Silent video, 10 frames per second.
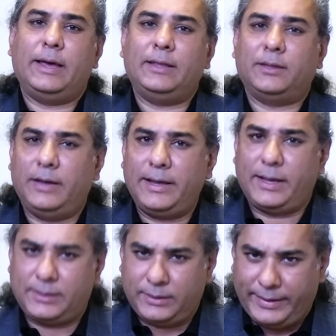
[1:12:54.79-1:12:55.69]
and the
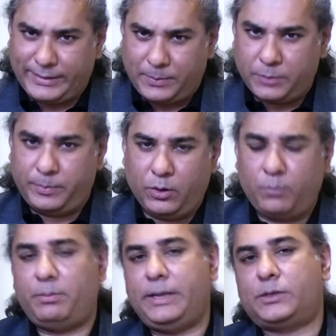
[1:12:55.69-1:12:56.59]
link is in the description
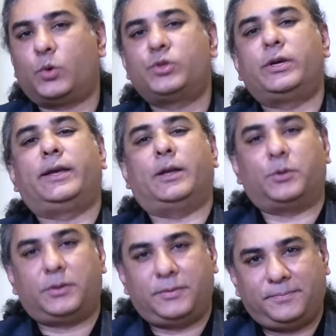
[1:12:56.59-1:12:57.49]
below. Please go check it
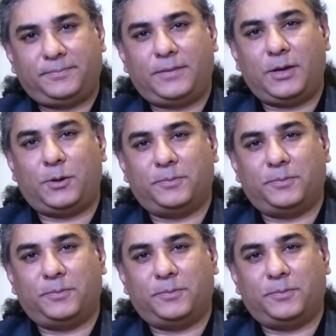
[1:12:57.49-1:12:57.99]
out. Thank